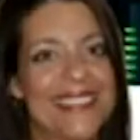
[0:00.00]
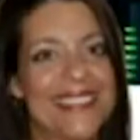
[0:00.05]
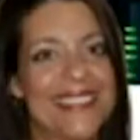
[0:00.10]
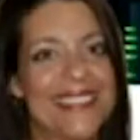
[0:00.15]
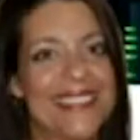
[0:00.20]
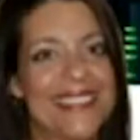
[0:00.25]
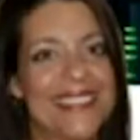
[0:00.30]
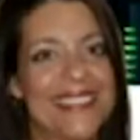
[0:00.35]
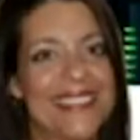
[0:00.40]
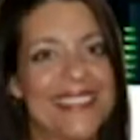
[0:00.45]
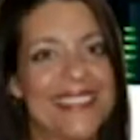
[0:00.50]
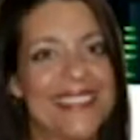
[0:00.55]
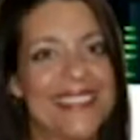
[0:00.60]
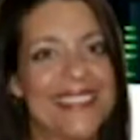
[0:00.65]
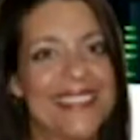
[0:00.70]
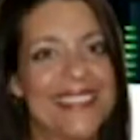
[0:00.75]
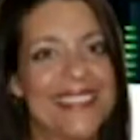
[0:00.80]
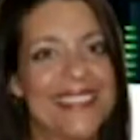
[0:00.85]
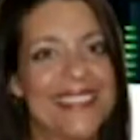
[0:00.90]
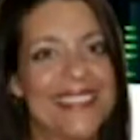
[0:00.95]

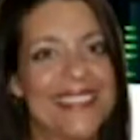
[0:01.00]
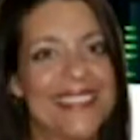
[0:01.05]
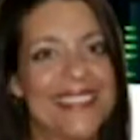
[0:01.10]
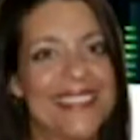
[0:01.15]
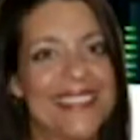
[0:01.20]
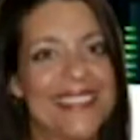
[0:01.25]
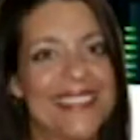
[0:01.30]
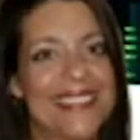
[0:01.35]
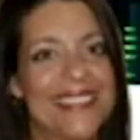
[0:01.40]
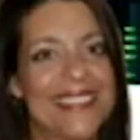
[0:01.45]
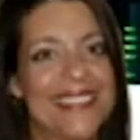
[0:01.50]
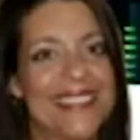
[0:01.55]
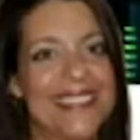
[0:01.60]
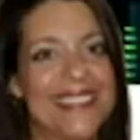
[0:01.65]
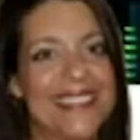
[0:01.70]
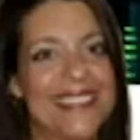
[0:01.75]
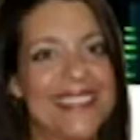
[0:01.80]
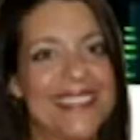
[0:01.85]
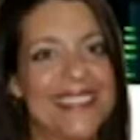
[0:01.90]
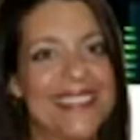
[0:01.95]

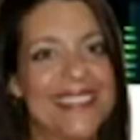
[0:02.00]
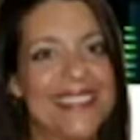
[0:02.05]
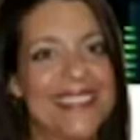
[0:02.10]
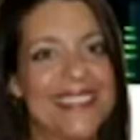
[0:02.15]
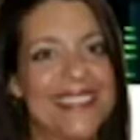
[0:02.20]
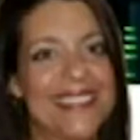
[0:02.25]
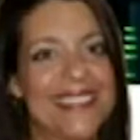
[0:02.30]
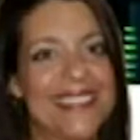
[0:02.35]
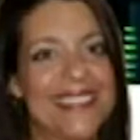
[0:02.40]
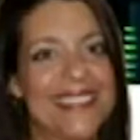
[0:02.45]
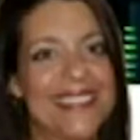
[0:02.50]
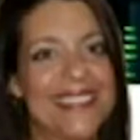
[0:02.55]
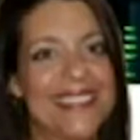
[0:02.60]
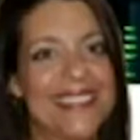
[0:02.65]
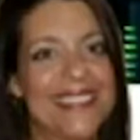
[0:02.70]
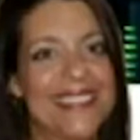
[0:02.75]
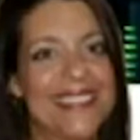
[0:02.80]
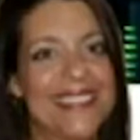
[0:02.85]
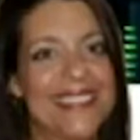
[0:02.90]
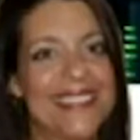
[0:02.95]

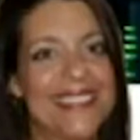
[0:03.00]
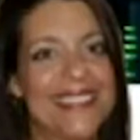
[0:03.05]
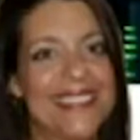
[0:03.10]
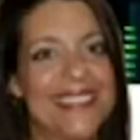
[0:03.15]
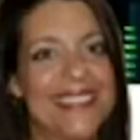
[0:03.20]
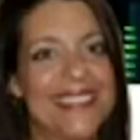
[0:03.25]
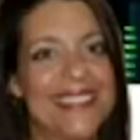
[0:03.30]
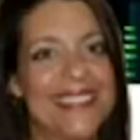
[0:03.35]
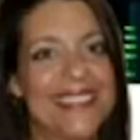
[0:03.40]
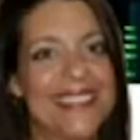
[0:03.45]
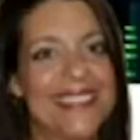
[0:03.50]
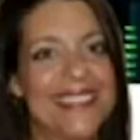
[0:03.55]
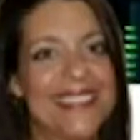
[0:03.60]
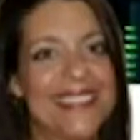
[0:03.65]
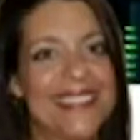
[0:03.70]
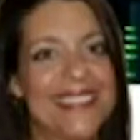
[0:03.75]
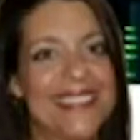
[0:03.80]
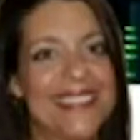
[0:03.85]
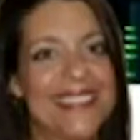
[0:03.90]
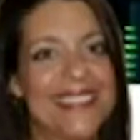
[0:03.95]

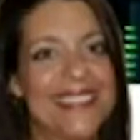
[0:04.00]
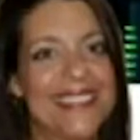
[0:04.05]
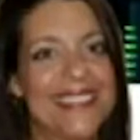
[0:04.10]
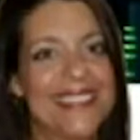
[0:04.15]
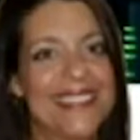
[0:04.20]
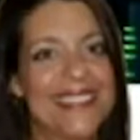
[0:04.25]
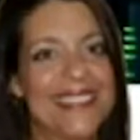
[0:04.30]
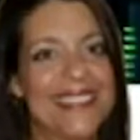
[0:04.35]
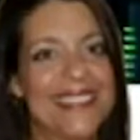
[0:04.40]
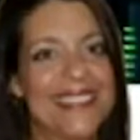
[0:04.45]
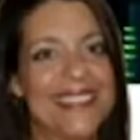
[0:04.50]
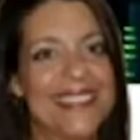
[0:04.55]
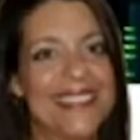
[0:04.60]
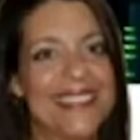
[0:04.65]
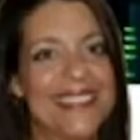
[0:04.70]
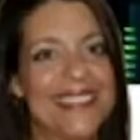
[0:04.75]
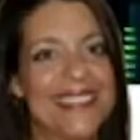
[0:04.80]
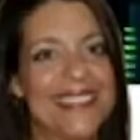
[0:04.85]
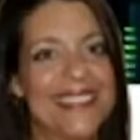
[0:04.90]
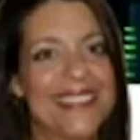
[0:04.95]

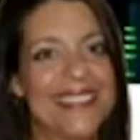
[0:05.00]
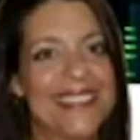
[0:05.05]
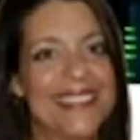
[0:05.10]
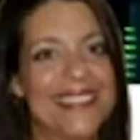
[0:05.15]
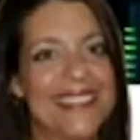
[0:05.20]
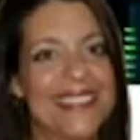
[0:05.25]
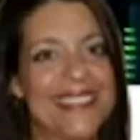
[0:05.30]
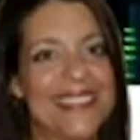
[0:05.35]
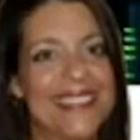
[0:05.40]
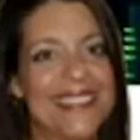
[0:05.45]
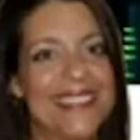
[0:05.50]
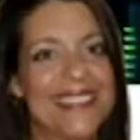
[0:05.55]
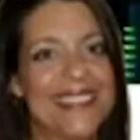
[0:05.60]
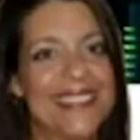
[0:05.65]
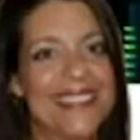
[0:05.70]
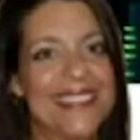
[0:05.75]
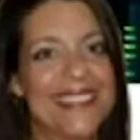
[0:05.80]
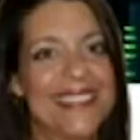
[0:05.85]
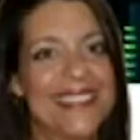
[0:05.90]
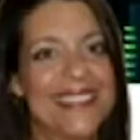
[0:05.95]

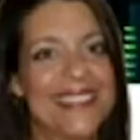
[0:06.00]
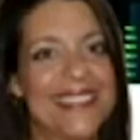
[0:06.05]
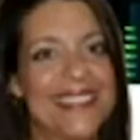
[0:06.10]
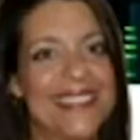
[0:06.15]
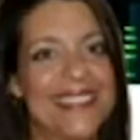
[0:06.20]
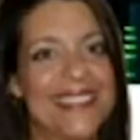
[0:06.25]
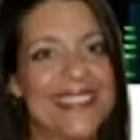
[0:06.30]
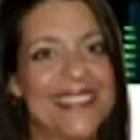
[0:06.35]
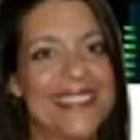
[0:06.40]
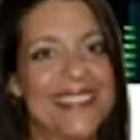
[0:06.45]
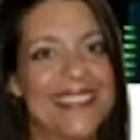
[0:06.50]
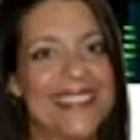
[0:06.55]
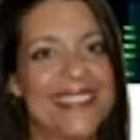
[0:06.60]
The person shown says nothing.